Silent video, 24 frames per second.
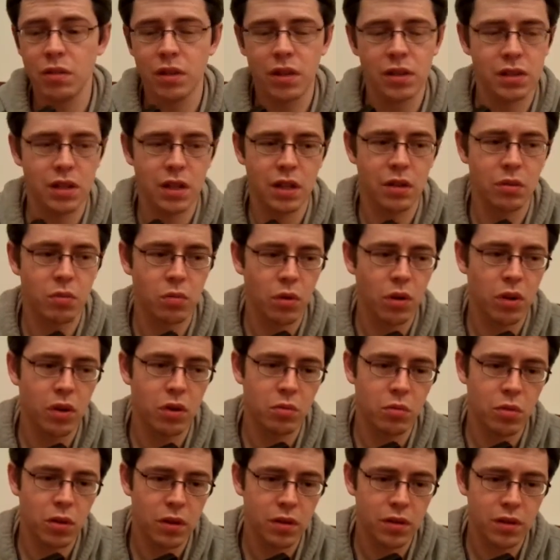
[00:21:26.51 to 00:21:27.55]
things like Where in
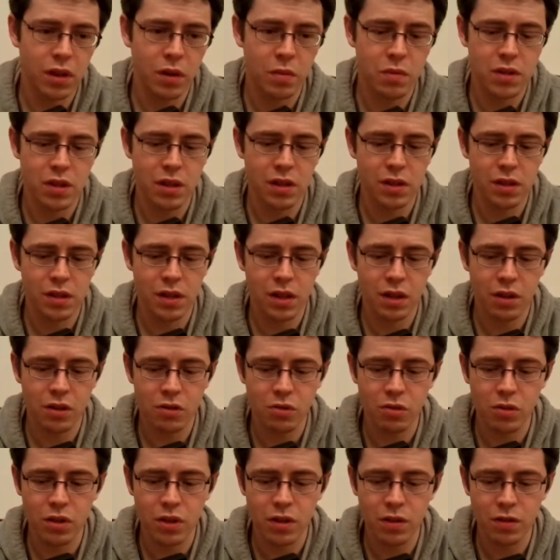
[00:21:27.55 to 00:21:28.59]
the World is Carmen Sandiego
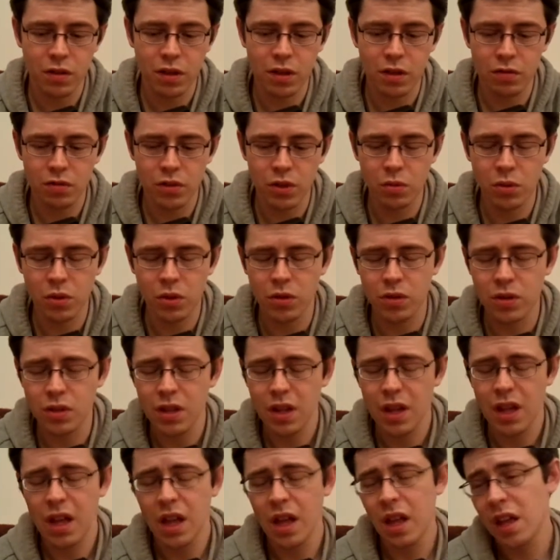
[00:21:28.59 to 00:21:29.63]
and a few
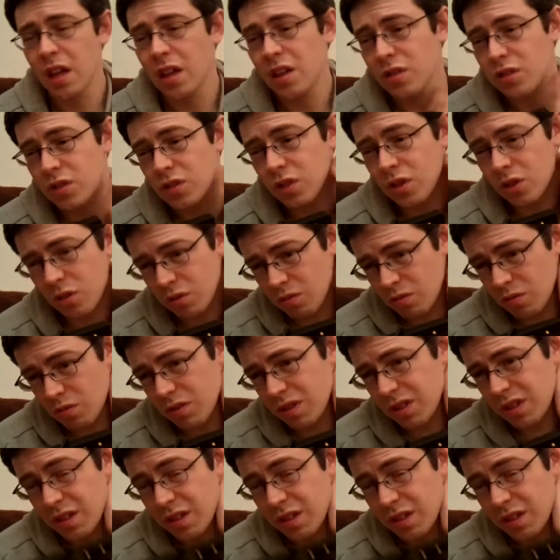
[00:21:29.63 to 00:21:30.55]
others. So